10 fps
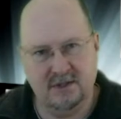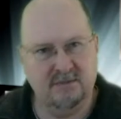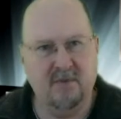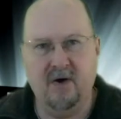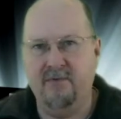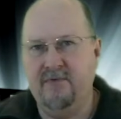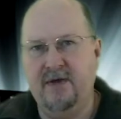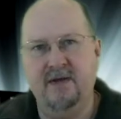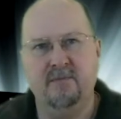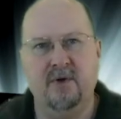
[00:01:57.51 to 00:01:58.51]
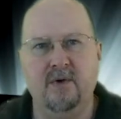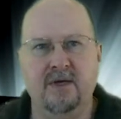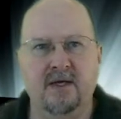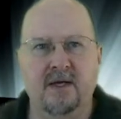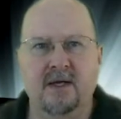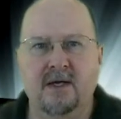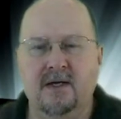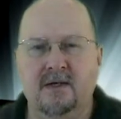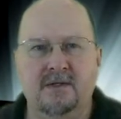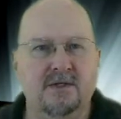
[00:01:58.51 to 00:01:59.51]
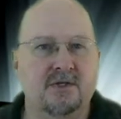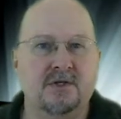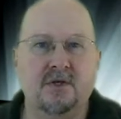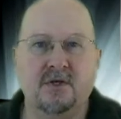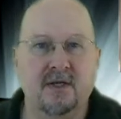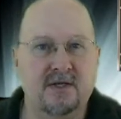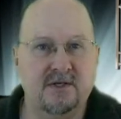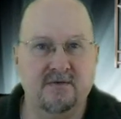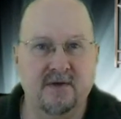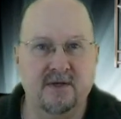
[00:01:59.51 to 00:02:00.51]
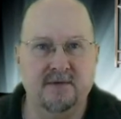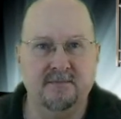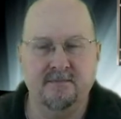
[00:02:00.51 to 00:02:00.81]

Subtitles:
a small fan blowing, just a circulation fan.